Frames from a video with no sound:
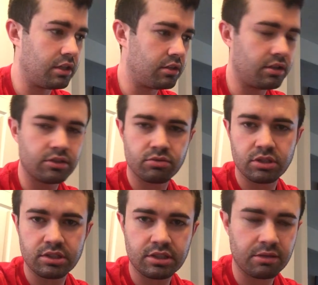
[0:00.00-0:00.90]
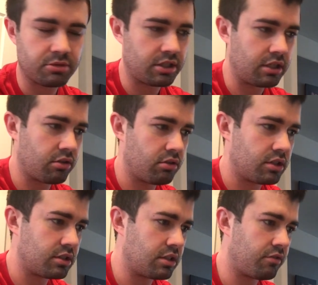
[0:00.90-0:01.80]
And these were the steps that he told
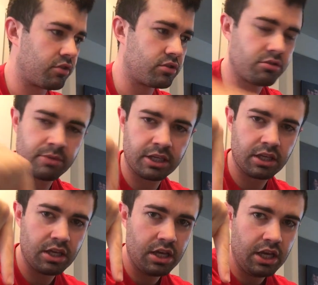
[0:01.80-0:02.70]
us, is that first you make